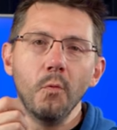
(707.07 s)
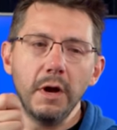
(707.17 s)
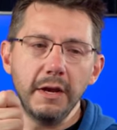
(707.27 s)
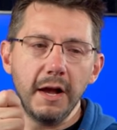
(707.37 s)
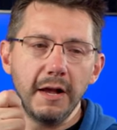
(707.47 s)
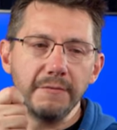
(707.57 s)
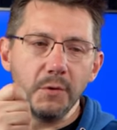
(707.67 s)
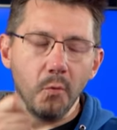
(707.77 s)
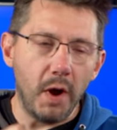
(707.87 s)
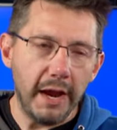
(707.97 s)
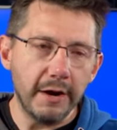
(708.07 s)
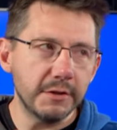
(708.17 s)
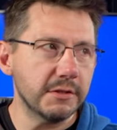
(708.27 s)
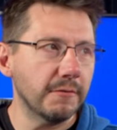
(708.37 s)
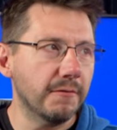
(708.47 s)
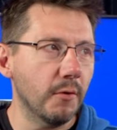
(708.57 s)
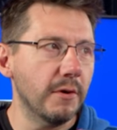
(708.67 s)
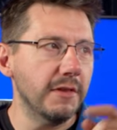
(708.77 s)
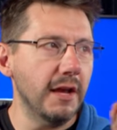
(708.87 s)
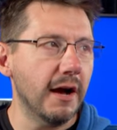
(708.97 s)
one of the wires
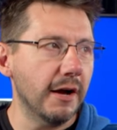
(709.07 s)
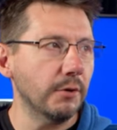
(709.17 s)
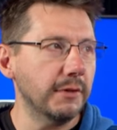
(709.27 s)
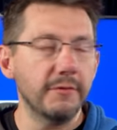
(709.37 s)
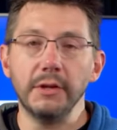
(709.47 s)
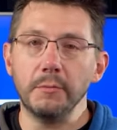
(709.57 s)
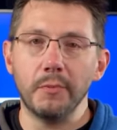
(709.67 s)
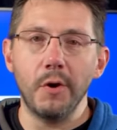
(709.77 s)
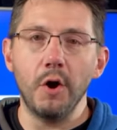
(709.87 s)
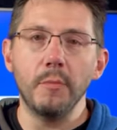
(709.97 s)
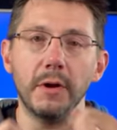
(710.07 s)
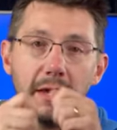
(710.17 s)
for the auto leveling probe